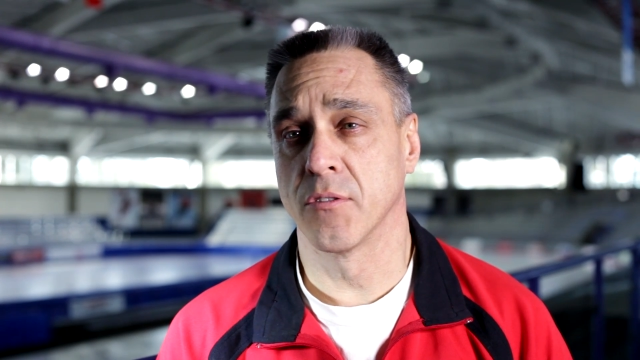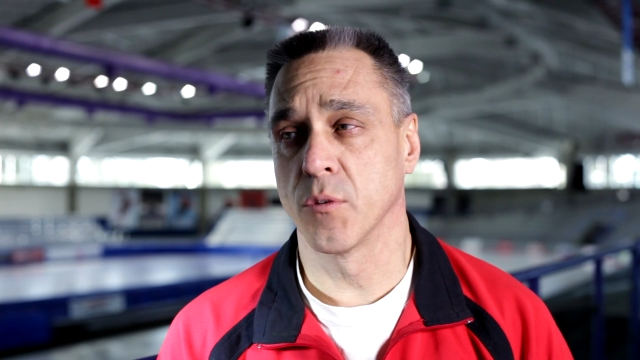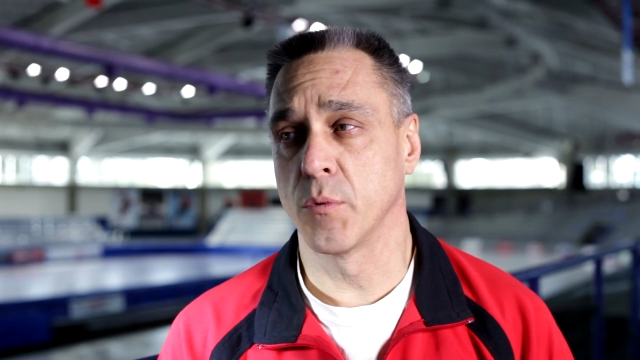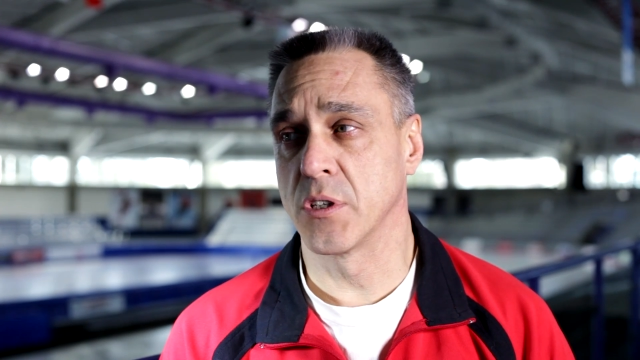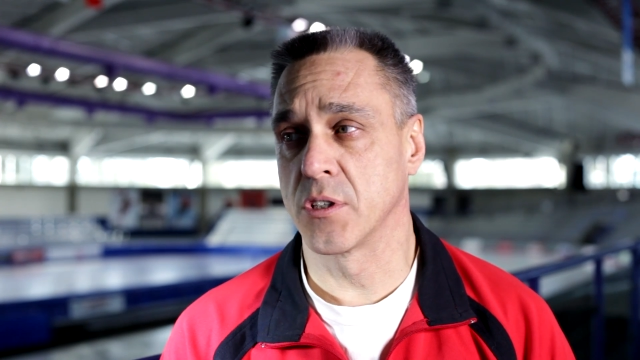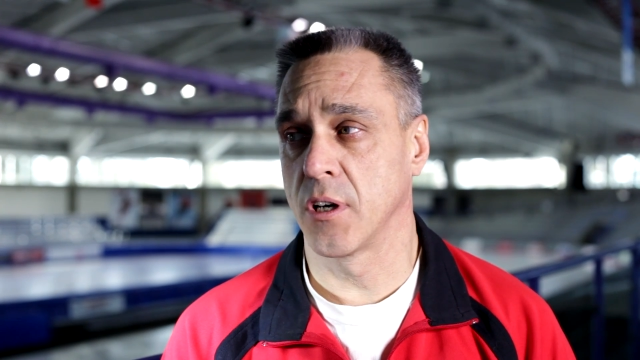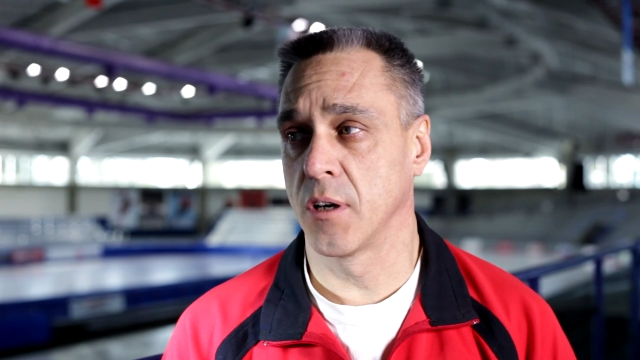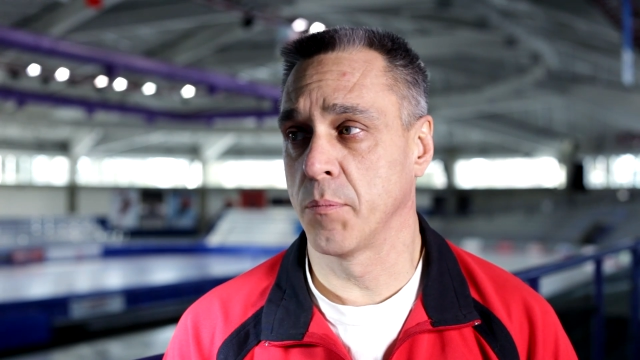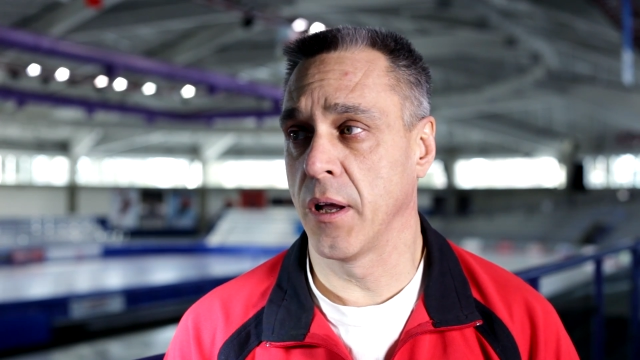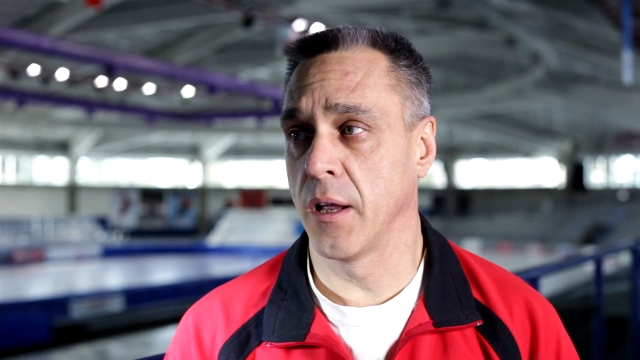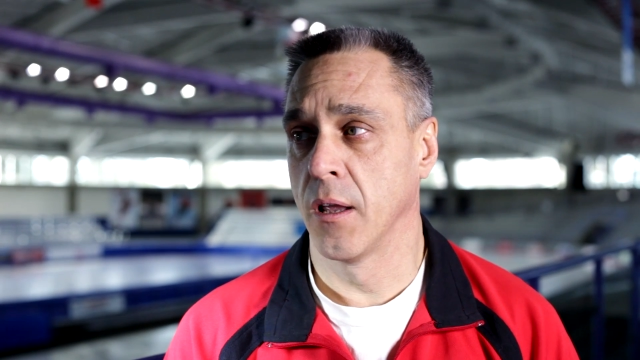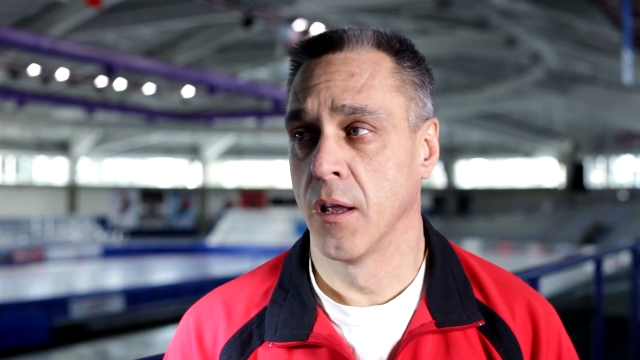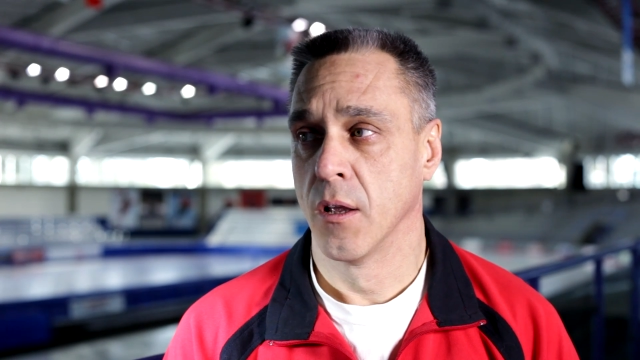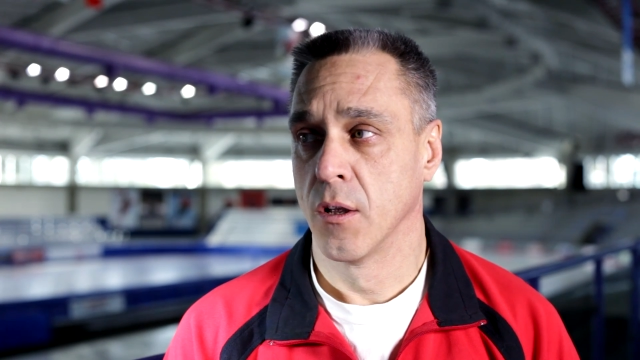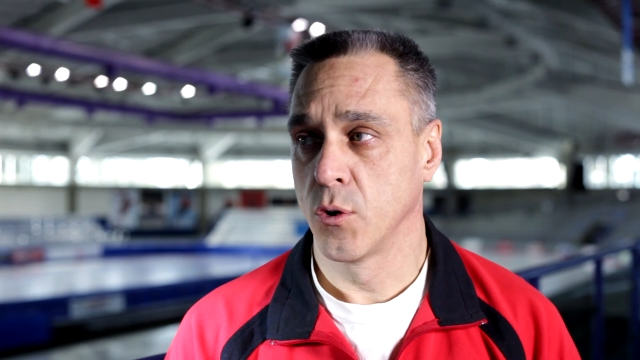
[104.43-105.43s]
So we start
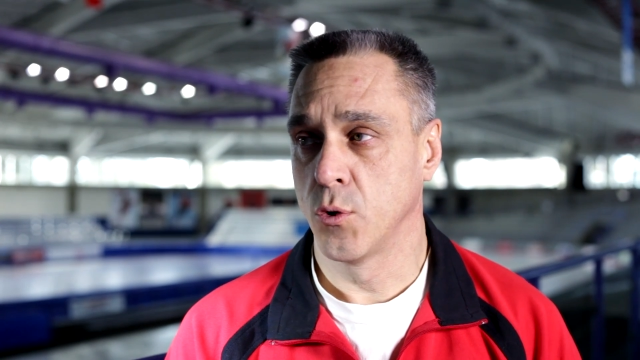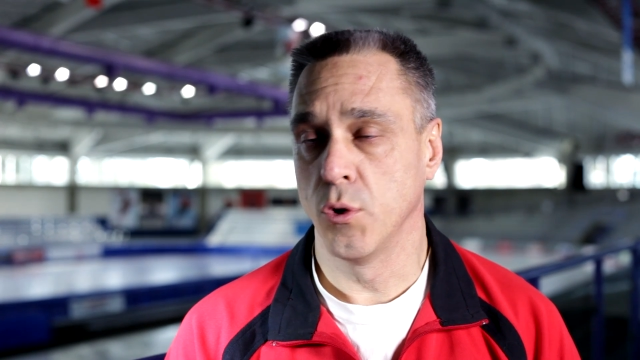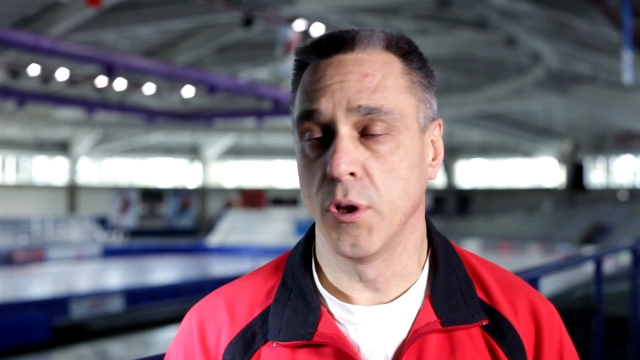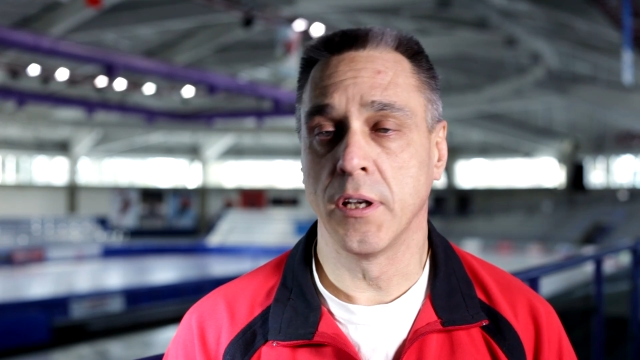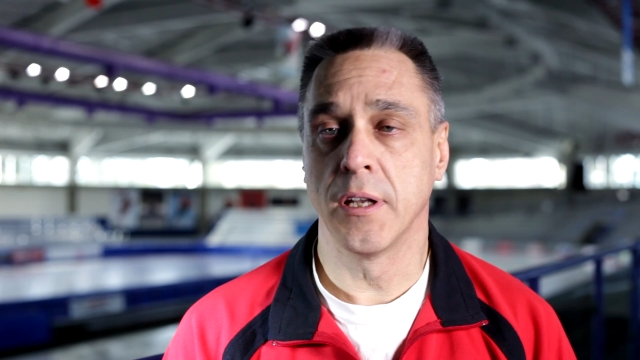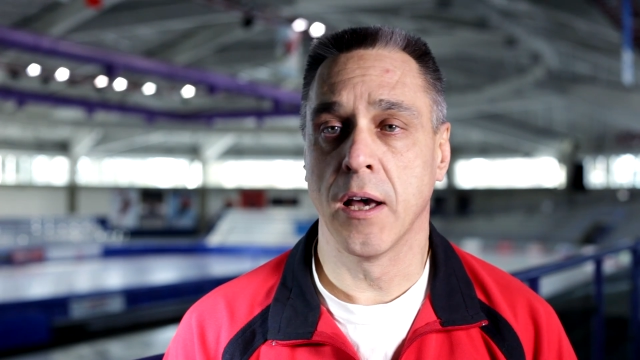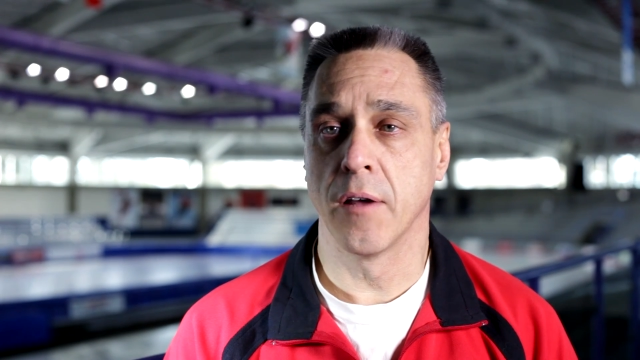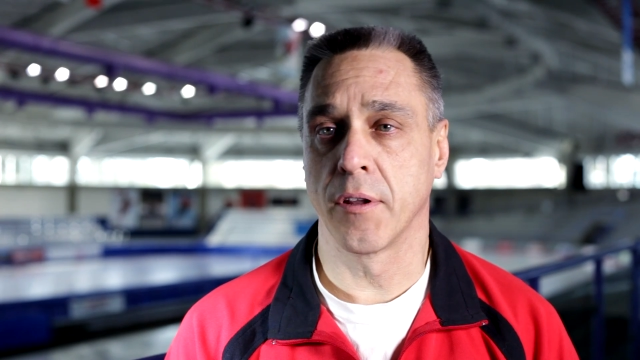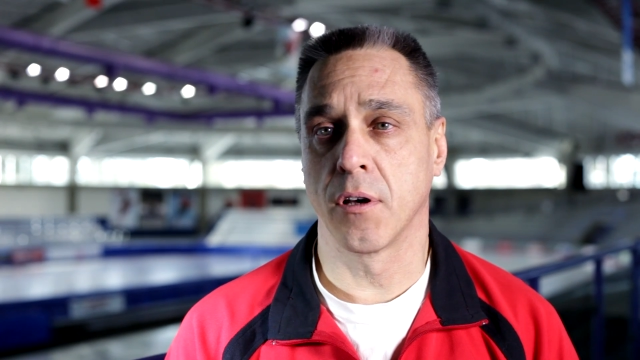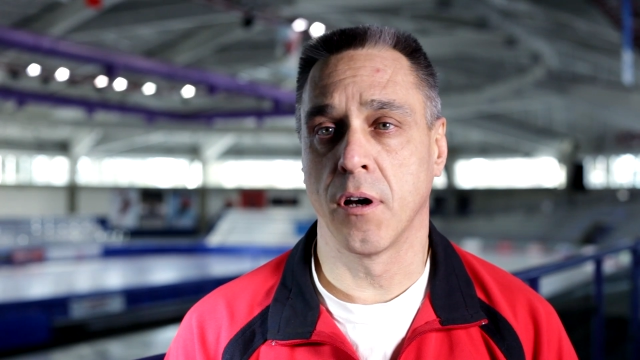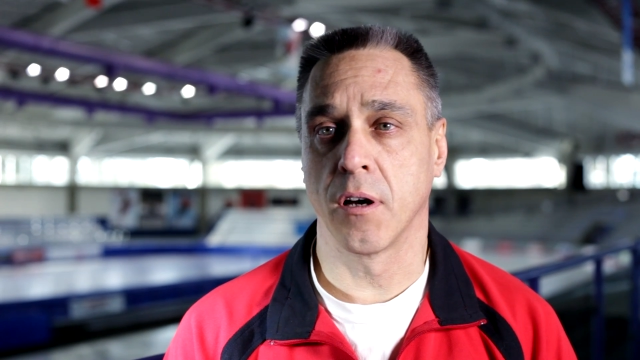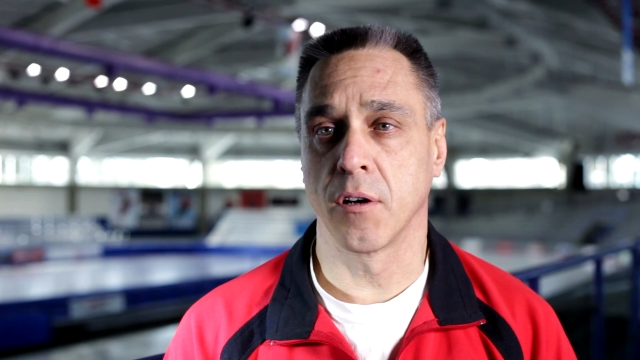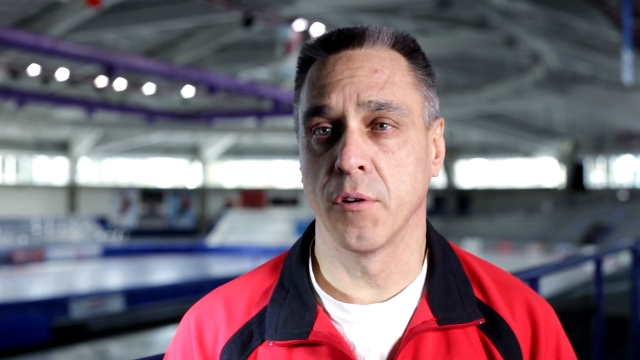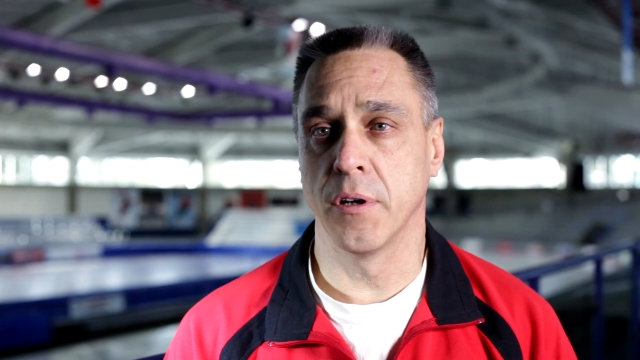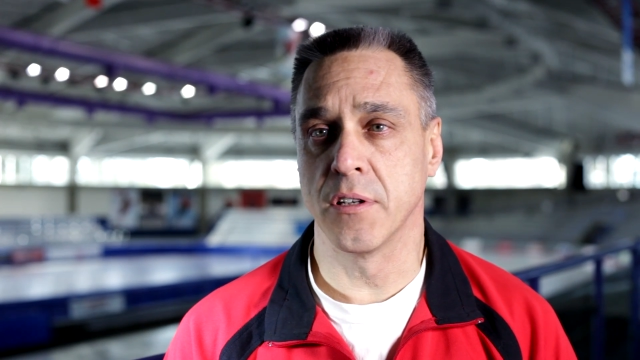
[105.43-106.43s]
by cooling down the
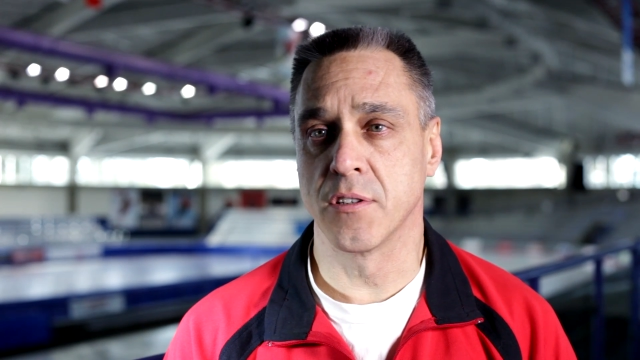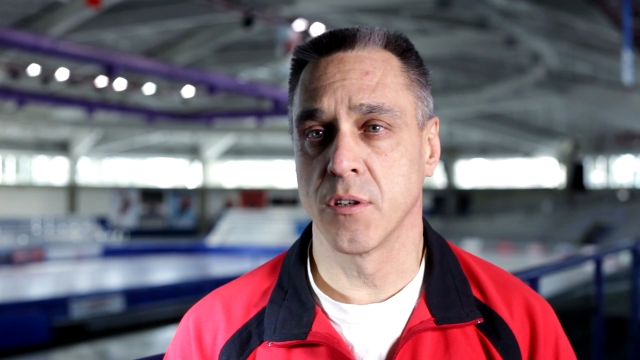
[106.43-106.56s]
concrete.